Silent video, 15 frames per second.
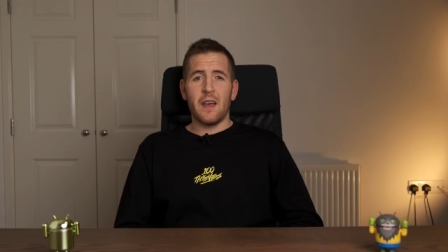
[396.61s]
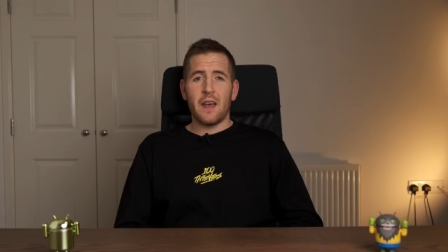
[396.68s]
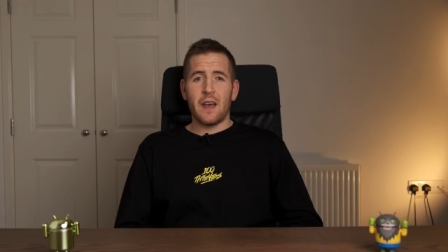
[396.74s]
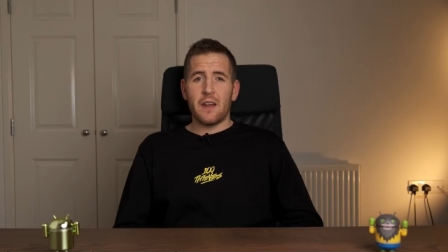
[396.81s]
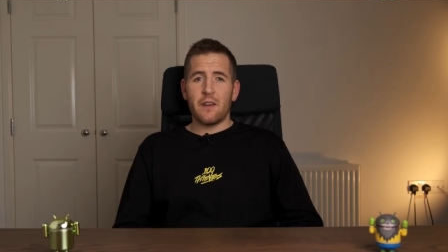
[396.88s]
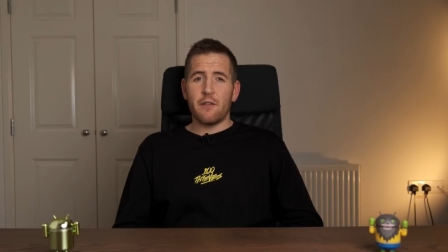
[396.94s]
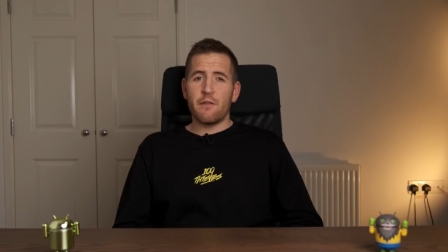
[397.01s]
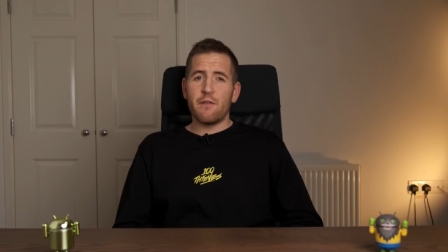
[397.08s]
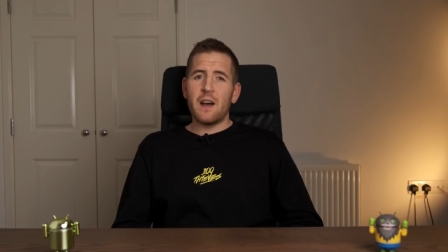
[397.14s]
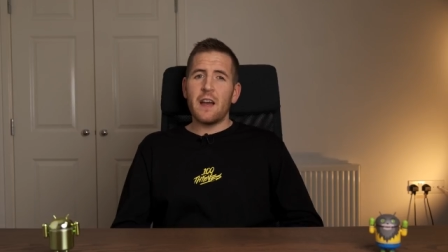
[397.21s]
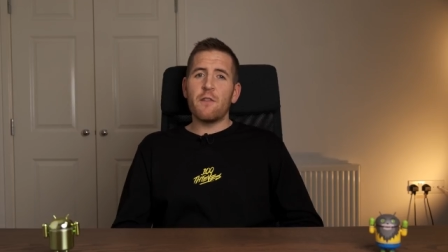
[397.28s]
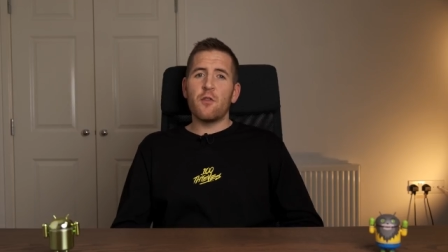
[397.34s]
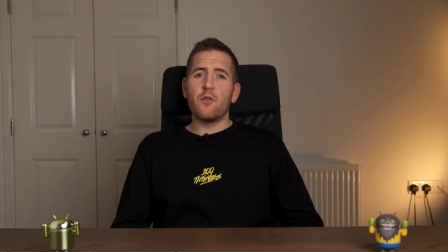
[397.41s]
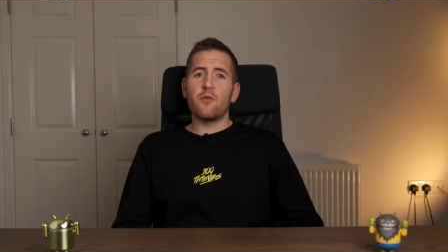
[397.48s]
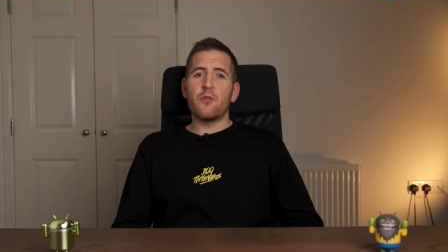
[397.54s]
and
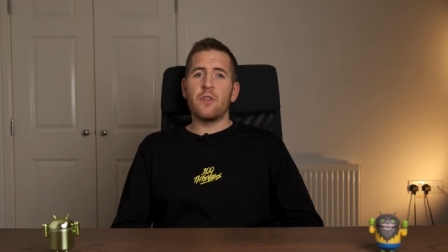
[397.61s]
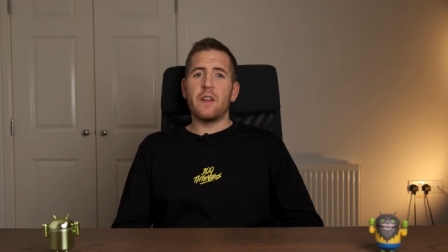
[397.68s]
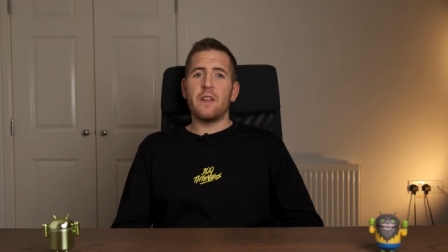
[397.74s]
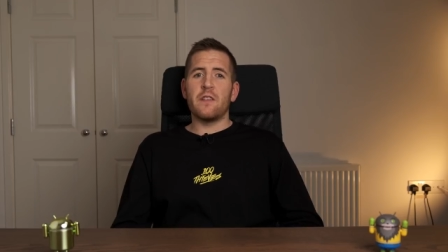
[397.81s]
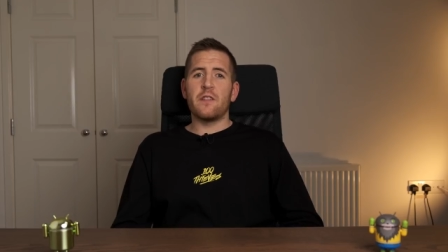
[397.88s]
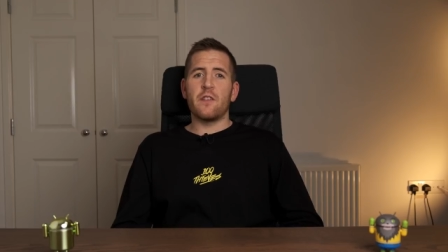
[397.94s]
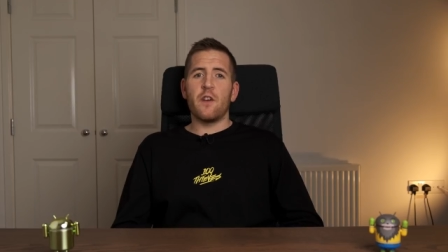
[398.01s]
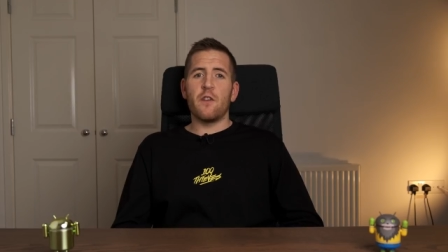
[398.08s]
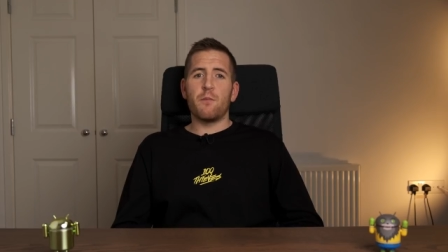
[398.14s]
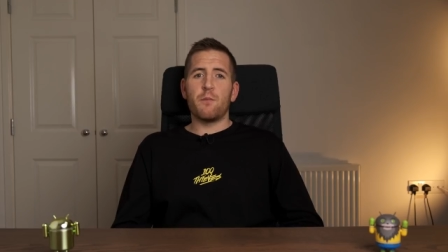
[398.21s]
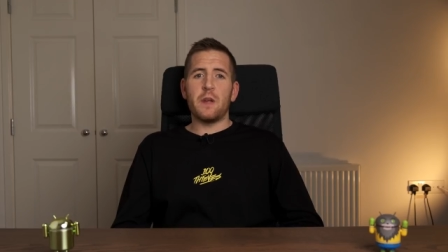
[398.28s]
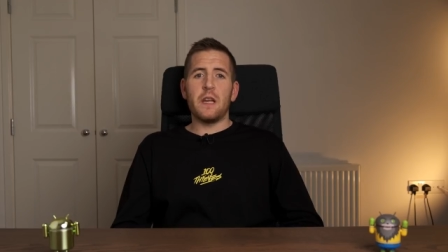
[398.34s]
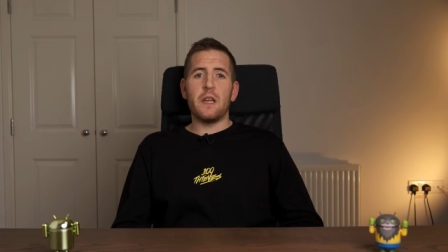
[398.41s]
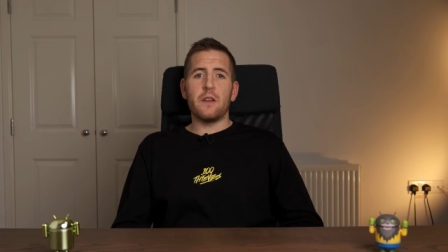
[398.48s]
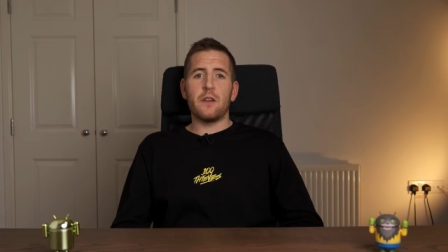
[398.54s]
500 nits of
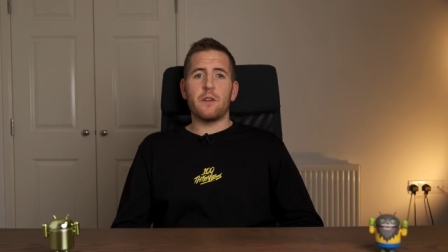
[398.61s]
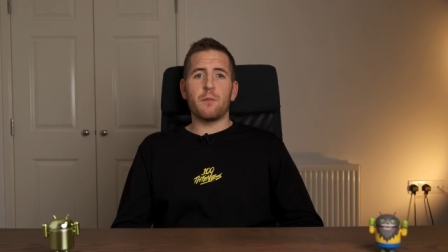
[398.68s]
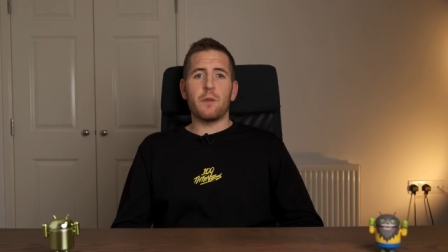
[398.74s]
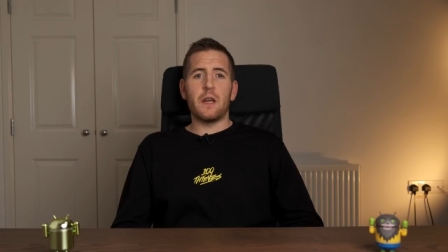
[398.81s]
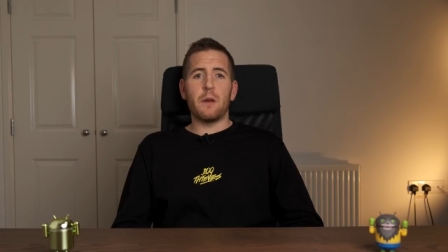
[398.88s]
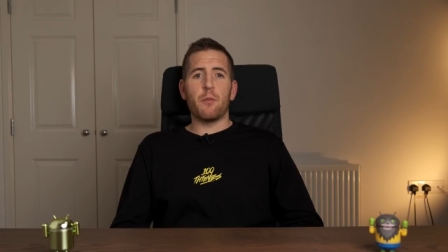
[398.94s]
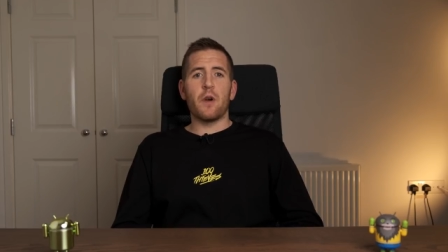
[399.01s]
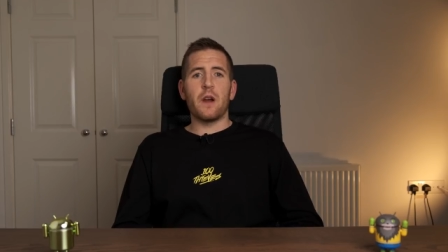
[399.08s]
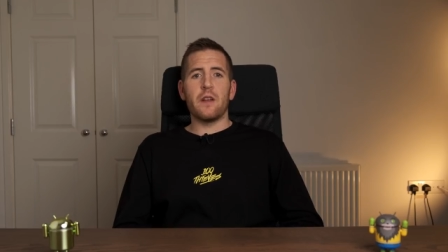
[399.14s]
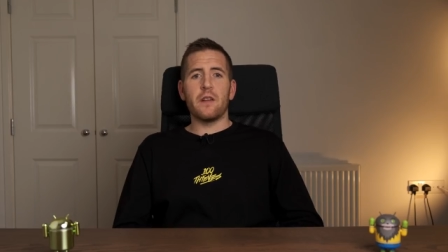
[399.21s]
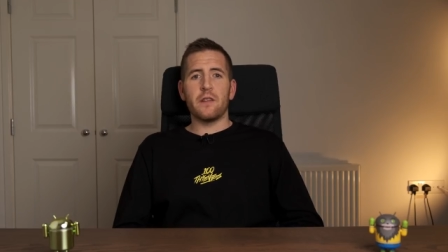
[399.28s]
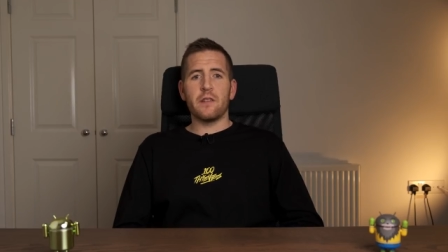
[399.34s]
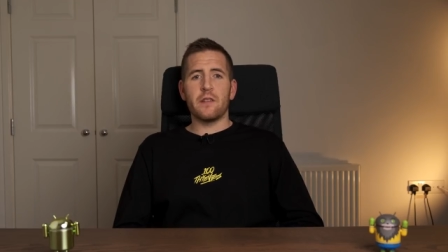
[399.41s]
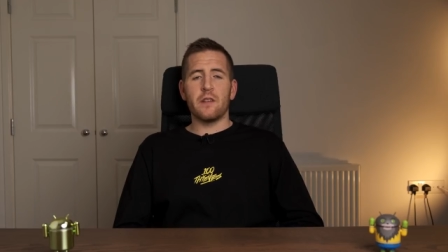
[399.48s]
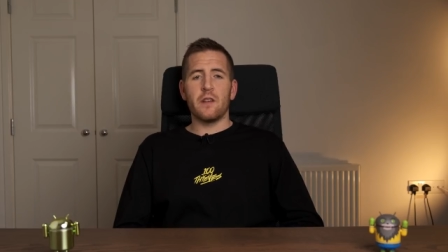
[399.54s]
peak display
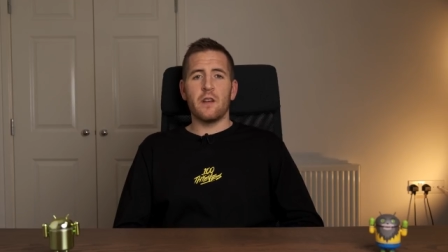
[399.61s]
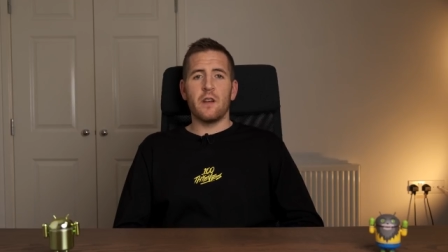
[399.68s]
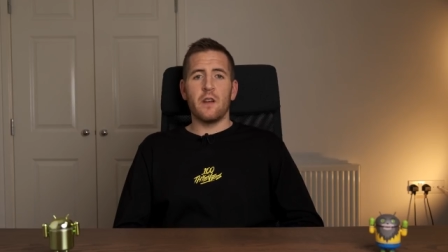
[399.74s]
brightness.